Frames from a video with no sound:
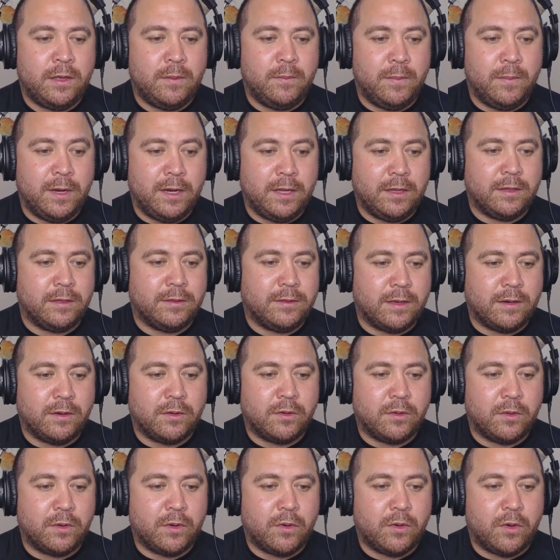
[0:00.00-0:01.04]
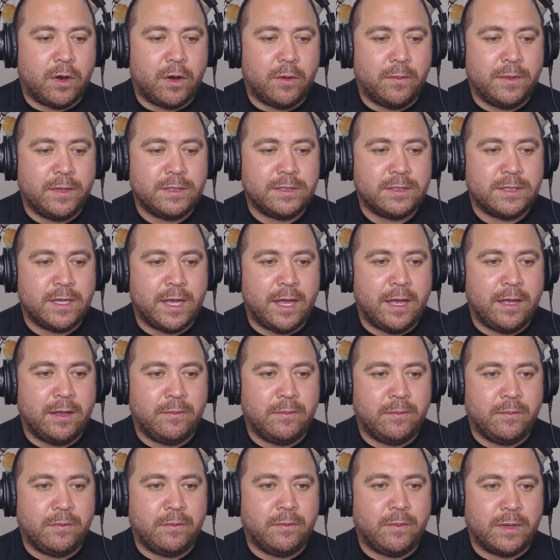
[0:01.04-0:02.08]
meeting the technical requirements
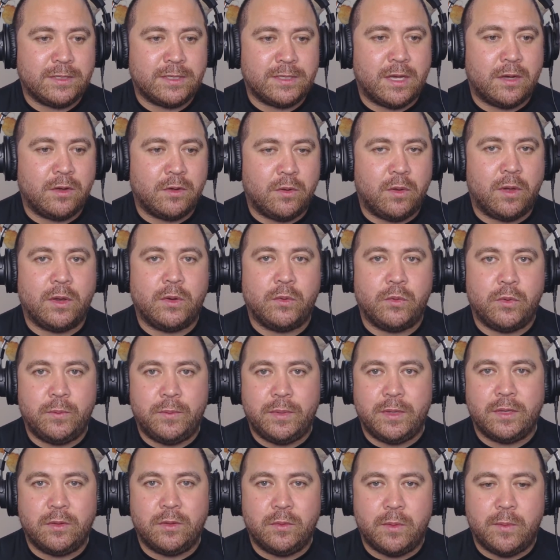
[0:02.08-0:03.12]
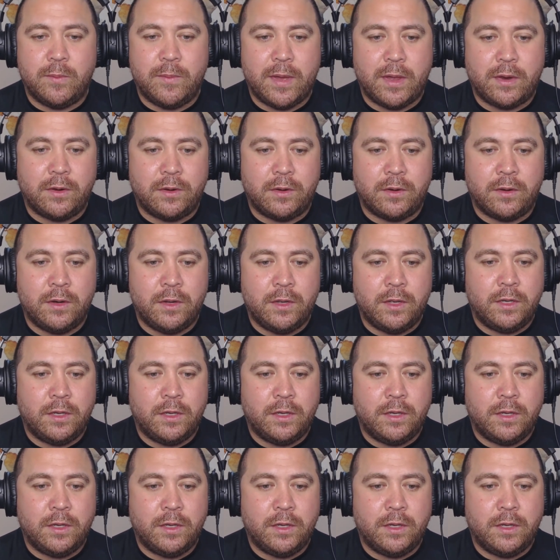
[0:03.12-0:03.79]
and my sound quality would be a little bit better.